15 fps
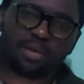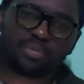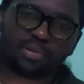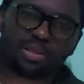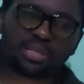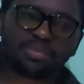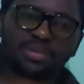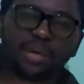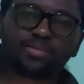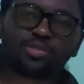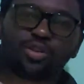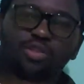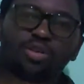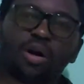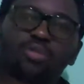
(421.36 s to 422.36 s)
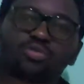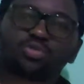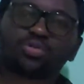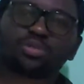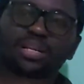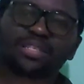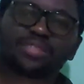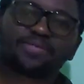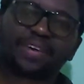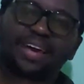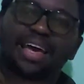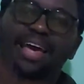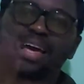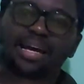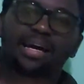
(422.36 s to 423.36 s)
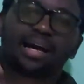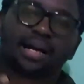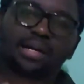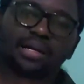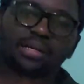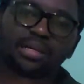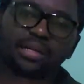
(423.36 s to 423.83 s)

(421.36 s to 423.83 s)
Because sometimes you don't know how to transfer anger